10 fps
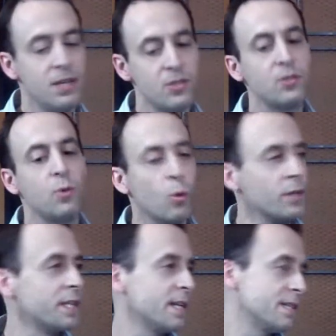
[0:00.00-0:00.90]
to
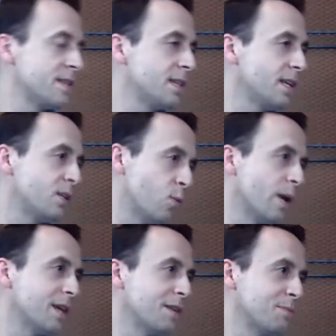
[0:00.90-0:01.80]
organize it in a
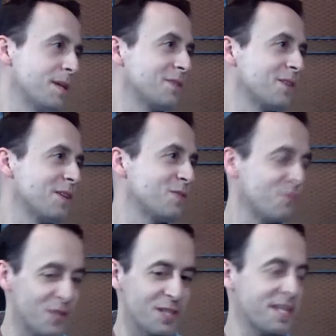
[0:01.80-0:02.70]
way that makes sense
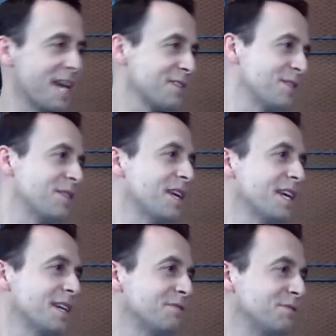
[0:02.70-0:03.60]
for the task that they
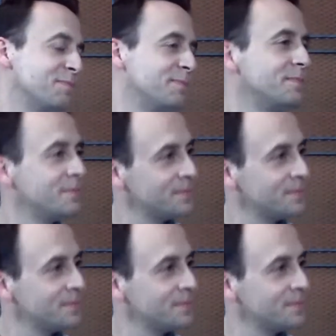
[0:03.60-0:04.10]
have.